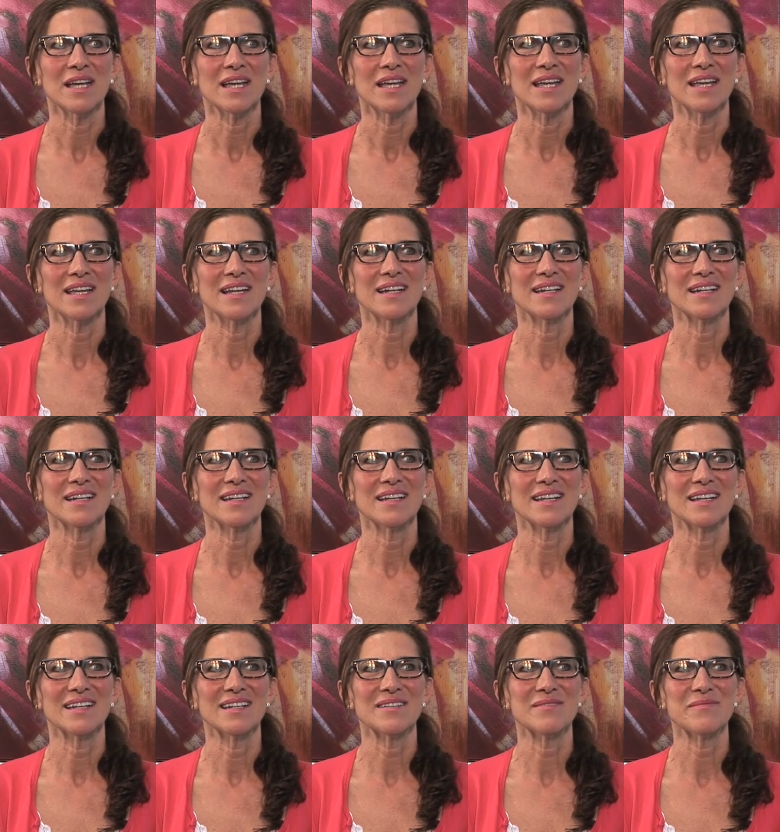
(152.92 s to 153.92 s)

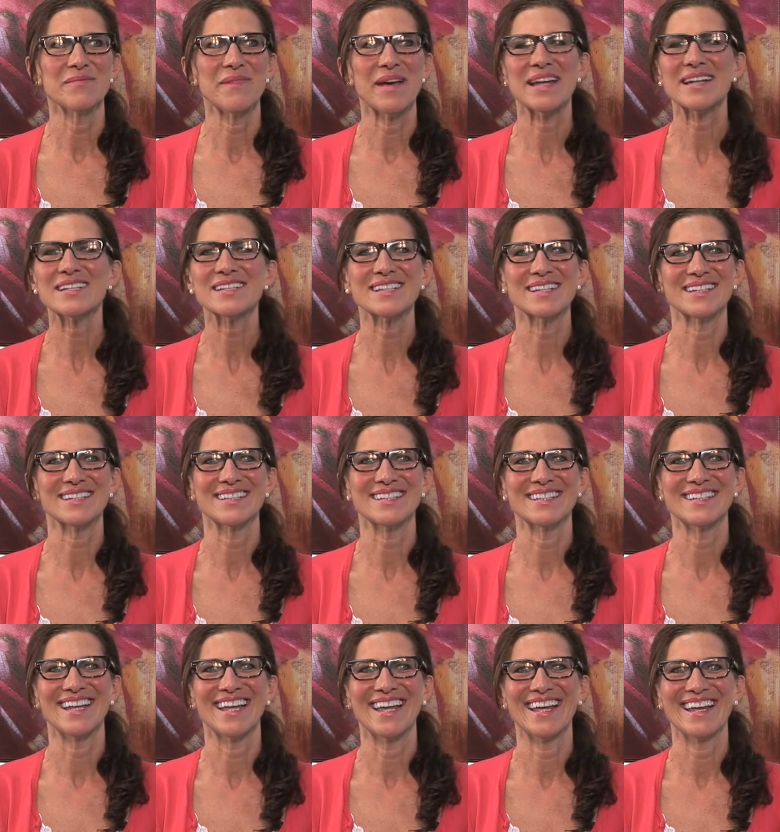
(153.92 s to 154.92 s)
In medicine
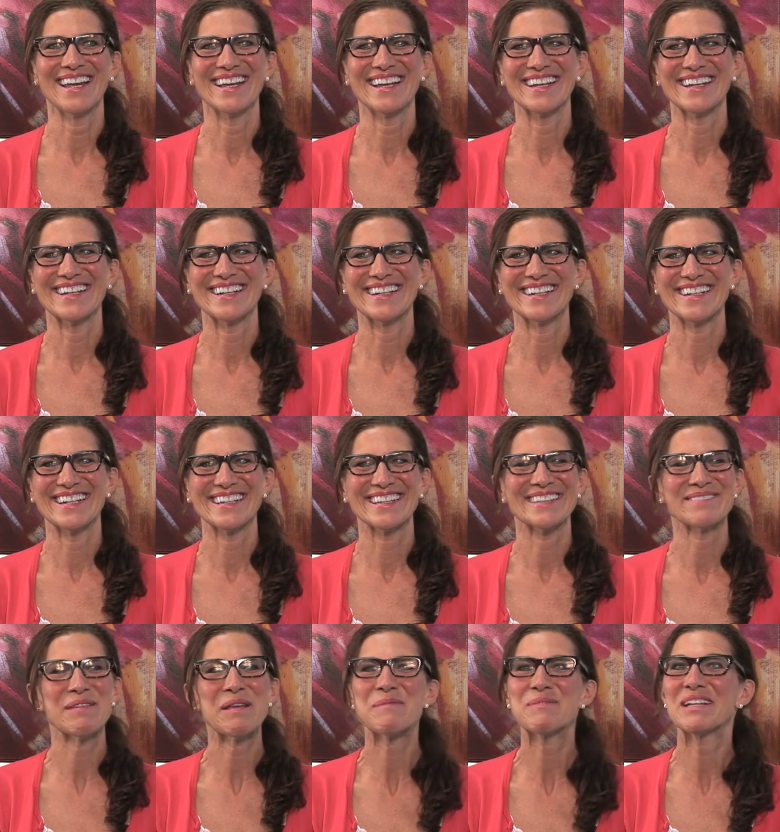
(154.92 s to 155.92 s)
today,
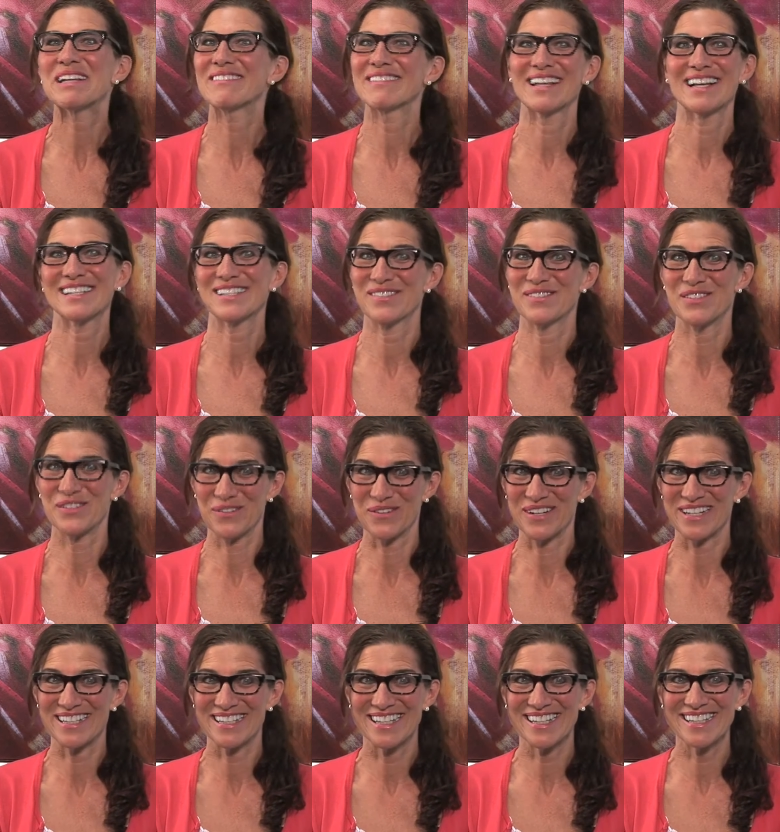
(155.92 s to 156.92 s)
people have lots of
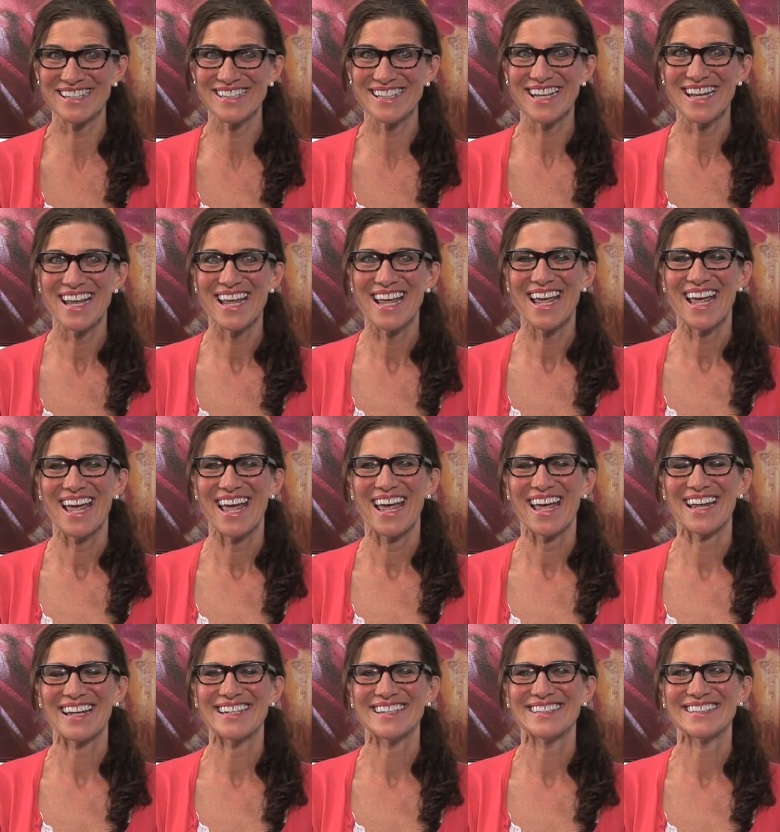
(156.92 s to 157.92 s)
choices,
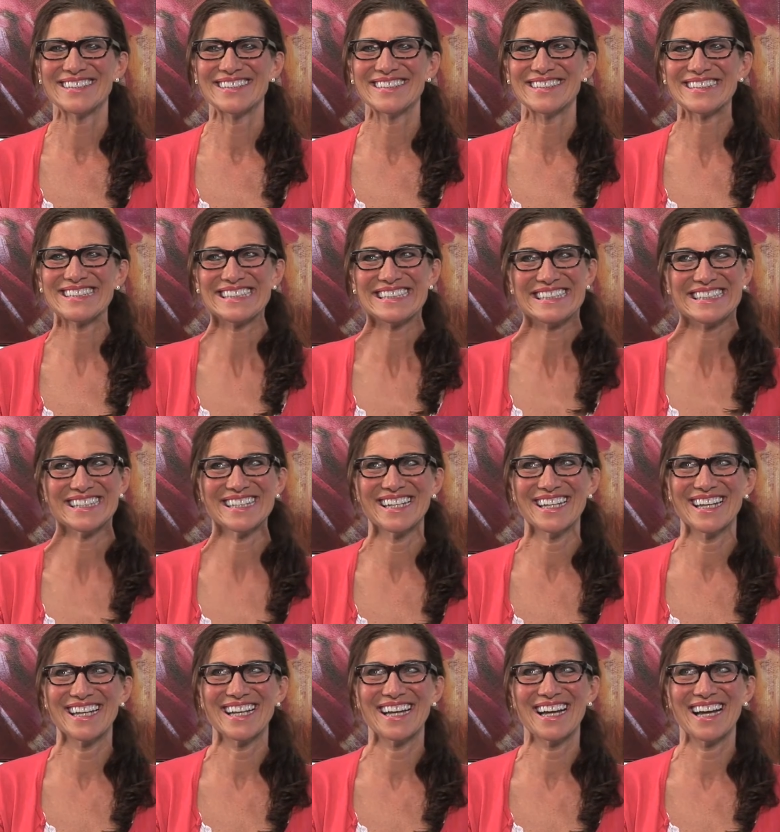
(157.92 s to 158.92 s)
and
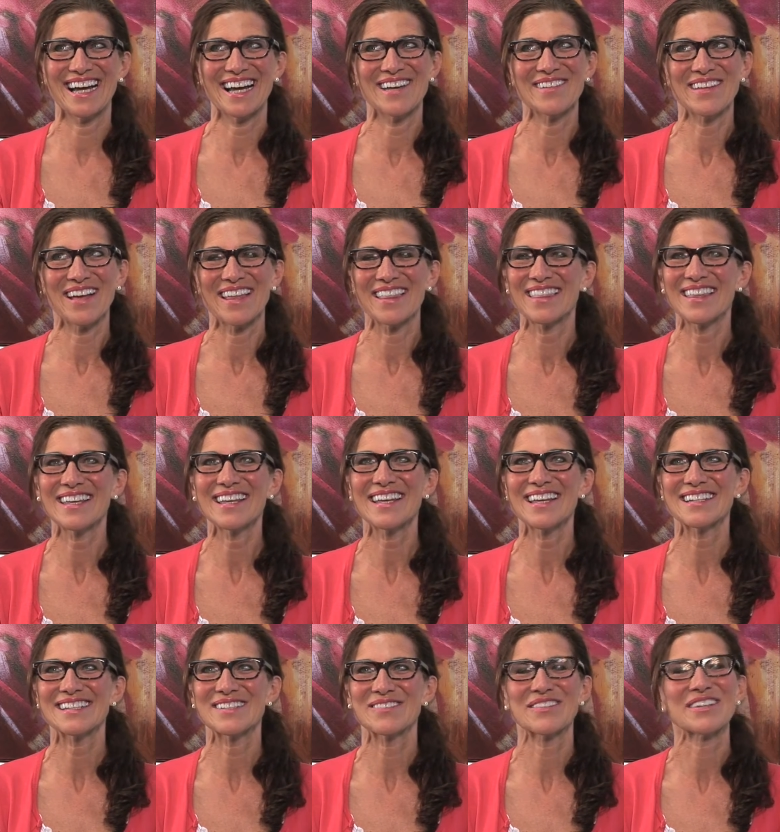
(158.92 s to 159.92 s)
I think
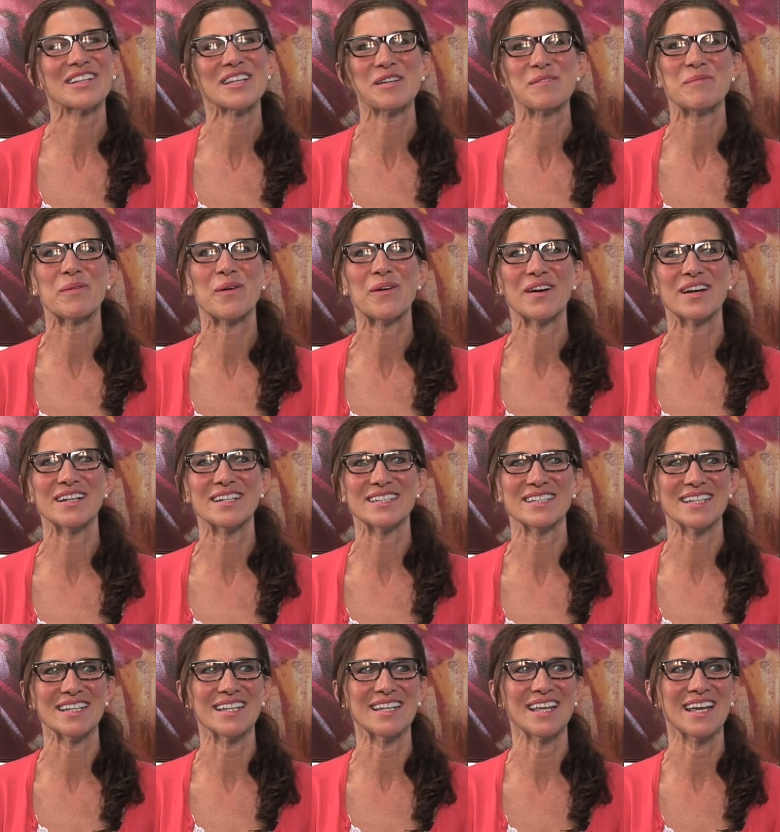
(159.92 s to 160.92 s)
it's really important
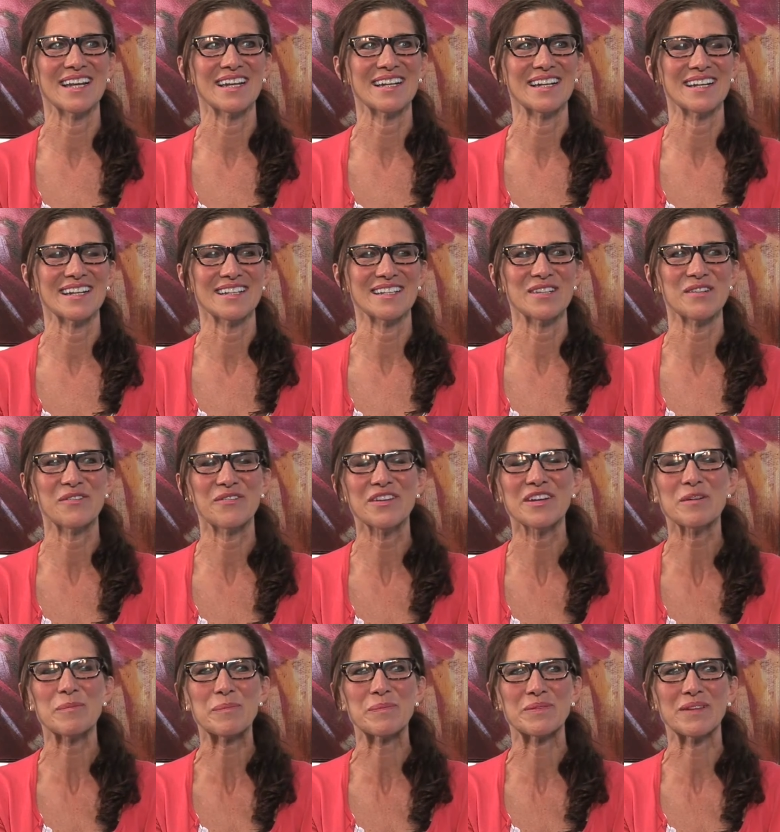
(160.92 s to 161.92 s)
to you
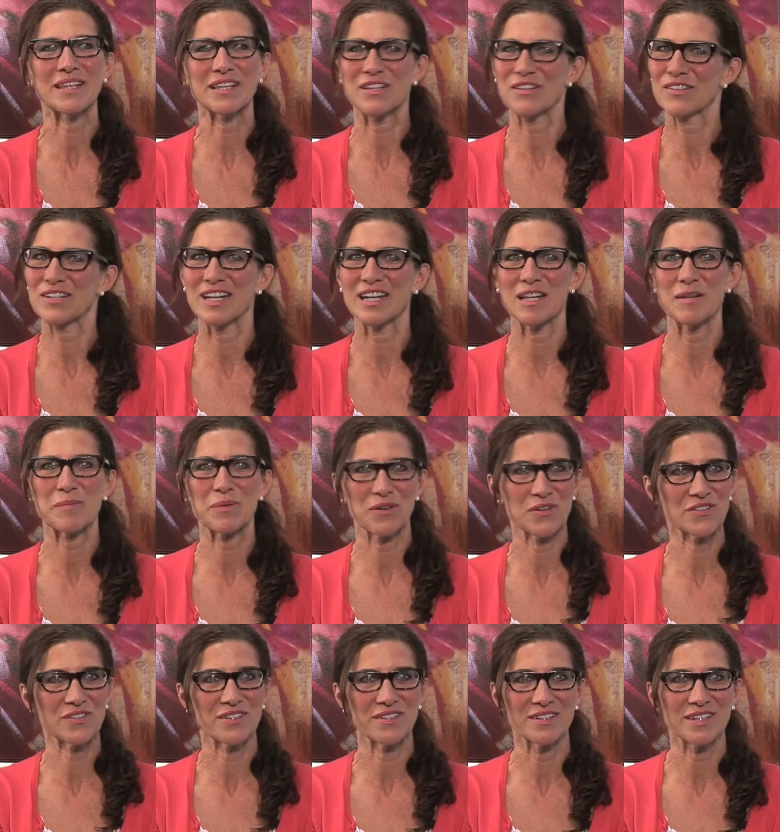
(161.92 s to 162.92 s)
feel like you're getting
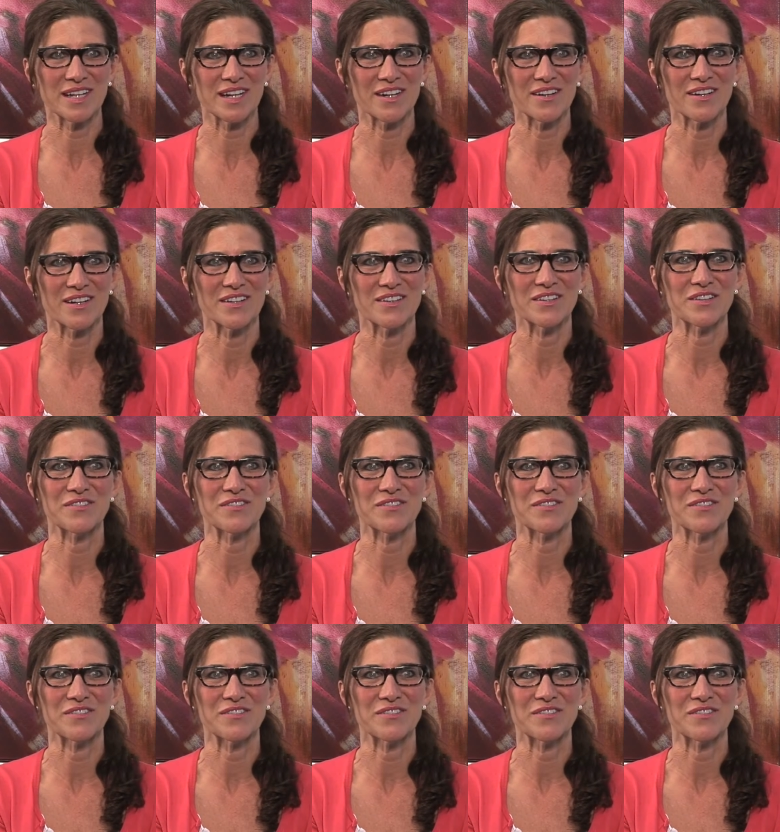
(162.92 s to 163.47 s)
personal care here.